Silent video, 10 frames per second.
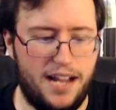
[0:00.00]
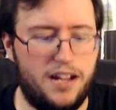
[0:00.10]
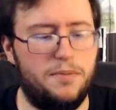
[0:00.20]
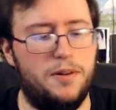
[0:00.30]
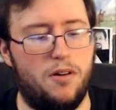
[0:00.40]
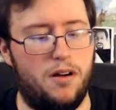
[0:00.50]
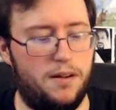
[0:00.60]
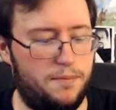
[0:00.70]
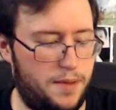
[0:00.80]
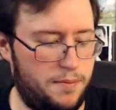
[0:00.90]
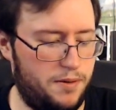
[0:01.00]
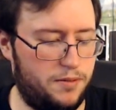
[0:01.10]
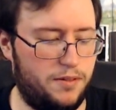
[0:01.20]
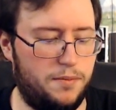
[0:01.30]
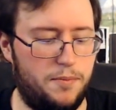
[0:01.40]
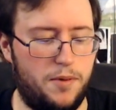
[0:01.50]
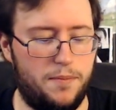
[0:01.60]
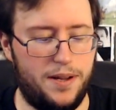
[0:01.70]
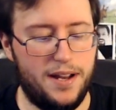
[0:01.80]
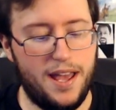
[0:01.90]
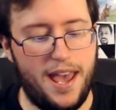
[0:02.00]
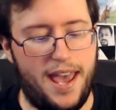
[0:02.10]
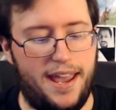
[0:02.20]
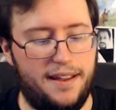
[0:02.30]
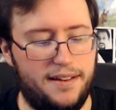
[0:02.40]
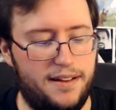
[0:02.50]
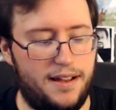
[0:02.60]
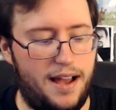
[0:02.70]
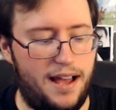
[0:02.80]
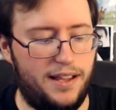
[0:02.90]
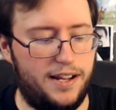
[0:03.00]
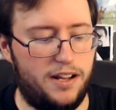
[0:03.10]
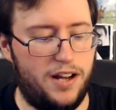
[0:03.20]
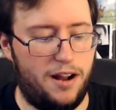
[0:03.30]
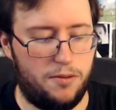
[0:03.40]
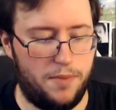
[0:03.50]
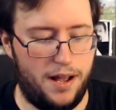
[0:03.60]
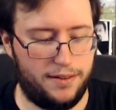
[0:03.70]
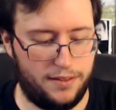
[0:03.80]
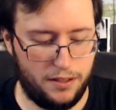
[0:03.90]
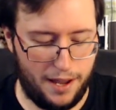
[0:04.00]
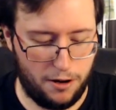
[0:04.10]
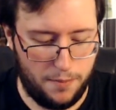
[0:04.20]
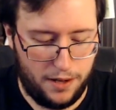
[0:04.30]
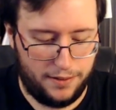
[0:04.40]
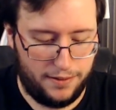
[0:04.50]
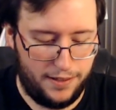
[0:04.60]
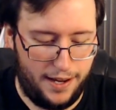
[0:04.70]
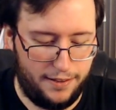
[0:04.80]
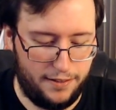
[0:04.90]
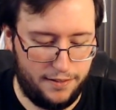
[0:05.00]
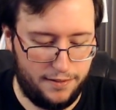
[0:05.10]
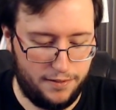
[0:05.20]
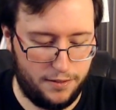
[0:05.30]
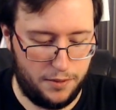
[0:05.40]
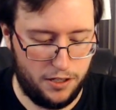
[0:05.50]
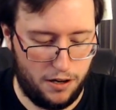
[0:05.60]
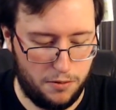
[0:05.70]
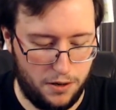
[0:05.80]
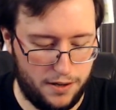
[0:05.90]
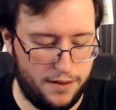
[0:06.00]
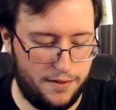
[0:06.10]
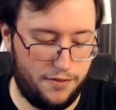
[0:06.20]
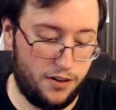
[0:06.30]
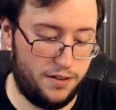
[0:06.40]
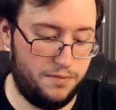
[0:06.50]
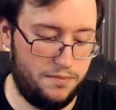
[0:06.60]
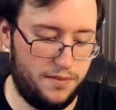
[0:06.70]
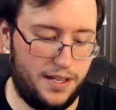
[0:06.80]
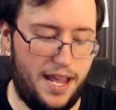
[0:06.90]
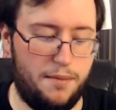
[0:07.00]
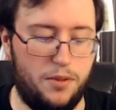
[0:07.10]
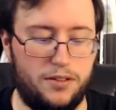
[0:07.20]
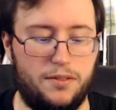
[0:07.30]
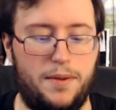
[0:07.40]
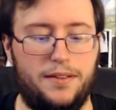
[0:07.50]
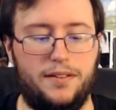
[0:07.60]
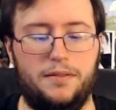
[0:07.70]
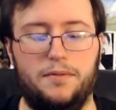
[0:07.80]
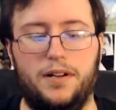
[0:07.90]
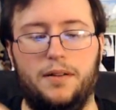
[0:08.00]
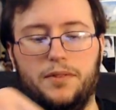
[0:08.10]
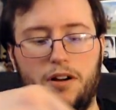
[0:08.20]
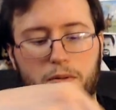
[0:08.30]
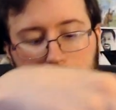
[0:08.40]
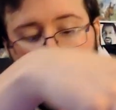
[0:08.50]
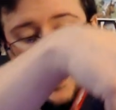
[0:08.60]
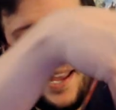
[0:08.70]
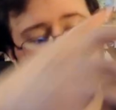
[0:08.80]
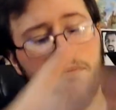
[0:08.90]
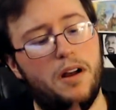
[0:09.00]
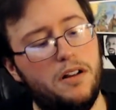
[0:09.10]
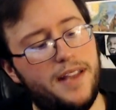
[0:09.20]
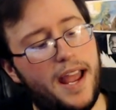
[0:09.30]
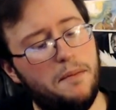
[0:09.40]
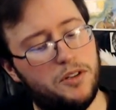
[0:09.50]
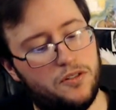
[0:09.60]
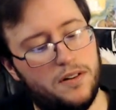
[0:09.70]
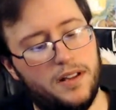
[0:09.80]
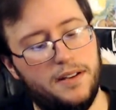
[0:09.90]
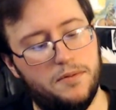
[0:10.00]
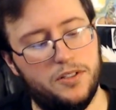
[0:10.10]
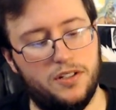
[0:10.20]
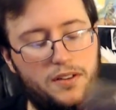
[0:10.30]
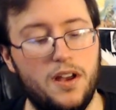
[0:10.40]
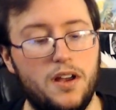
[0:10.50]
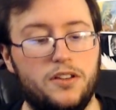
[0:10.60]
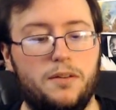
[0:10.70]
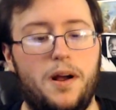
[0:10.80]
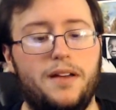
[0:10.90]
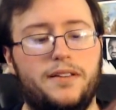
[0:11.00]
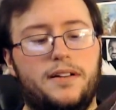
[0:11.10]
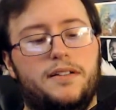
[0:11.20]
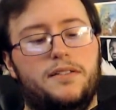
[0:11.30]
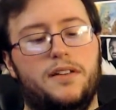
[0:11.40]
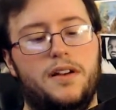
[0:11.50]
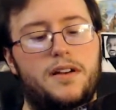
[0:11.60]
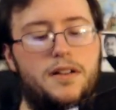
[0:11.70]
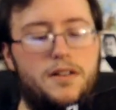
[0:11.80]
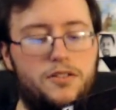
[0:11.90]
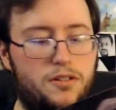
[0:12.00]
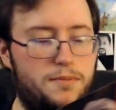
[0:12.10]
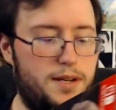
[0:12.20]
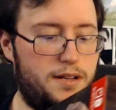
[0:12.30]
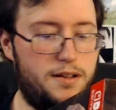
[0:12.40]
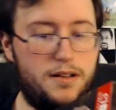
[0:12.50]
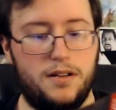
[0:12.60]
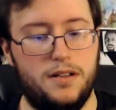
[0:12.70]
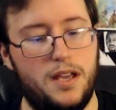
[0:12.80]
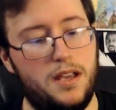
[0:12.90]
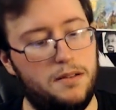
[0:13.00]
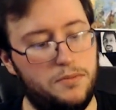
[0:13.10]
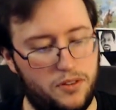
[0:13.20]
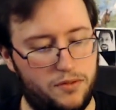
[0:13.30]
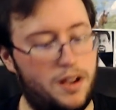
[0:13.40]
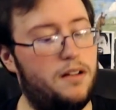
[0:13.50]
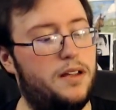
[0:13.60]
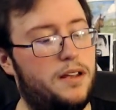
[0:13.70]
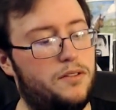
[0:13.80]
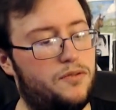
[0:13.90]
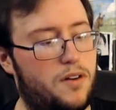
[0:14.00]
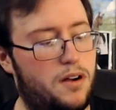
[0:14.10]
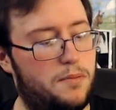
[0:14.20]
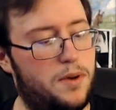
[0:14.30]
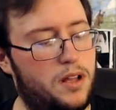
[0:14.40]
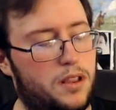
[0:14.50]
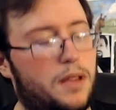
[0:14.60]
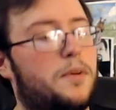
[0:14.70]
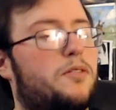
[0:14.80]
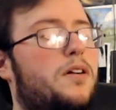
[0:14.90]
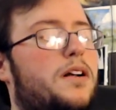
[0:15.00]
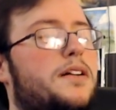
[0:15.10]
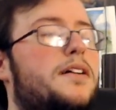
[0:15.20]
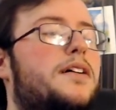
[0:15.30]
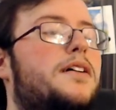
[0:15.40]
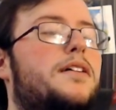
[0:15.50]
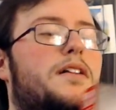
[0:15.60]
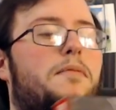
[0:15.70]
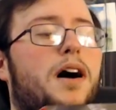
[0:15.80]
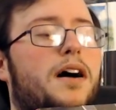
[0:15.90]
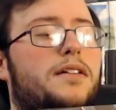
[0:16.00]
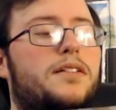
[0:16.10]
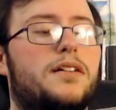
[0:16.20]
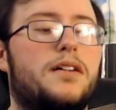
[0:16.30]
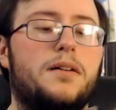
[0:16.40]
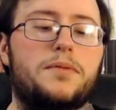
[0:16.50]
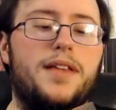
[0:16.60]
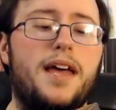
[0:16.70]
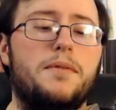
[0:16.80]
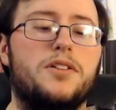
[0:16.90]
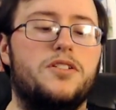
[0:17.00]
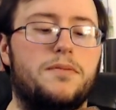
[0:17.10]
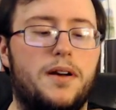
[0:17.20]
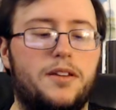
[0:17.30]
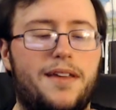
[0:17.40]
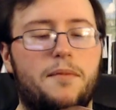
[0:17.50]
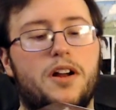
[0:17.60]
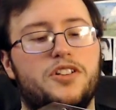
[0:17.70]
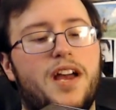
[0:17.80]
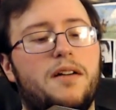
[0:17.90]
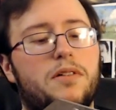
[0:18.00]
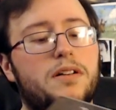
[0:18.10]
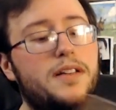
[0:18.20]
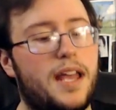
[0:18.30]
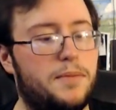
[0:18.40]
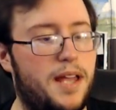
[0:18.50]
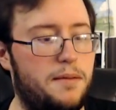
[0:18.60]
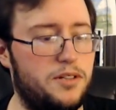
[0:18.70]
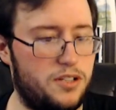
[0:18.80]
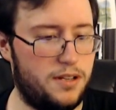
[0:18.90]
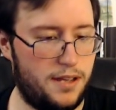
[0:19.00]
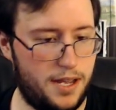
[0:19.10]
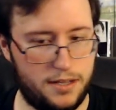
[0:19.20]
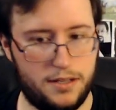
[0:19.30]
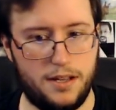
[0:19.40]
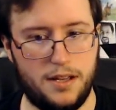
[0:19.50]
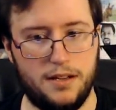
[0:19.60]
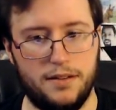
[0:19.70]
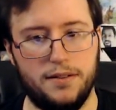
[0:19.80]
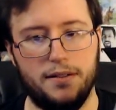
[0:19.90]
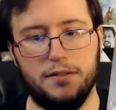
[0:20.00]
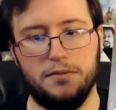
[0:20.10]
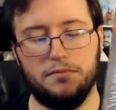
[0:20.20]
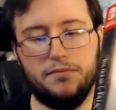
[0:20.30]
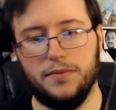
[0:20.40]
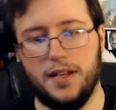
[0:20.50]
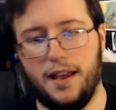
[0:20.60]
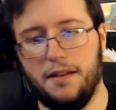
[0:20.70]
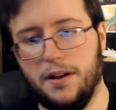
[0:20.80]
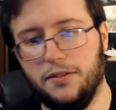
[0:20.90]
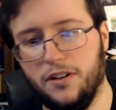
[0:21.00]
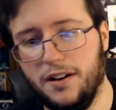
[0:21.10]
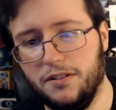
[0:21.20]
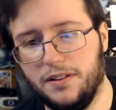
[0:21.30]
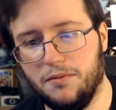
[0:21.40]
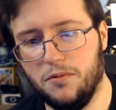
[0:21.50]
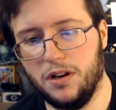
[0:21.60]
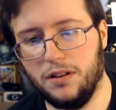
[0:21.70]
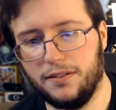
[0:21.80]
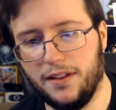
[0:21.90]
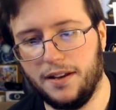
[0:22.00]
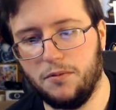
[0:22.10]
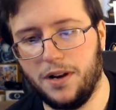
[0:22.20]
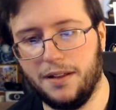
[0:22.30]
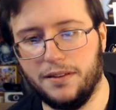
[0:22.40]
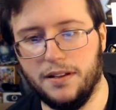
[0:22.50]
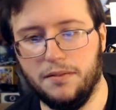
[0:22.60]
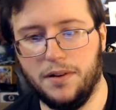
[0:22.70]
I could be wrong. Maybe it was a little bit more, but hey, I like a good outer box, and this outer box is nice some good artwork. Heard the game looks amazing when it comes to artwork, and it came undamaged, really, which is surprising because so many games nowadays from limited run, the box comes damaged. My Samurai Jack one came damaged, and uh, yeah. Anyway, so here's what it looks like without the.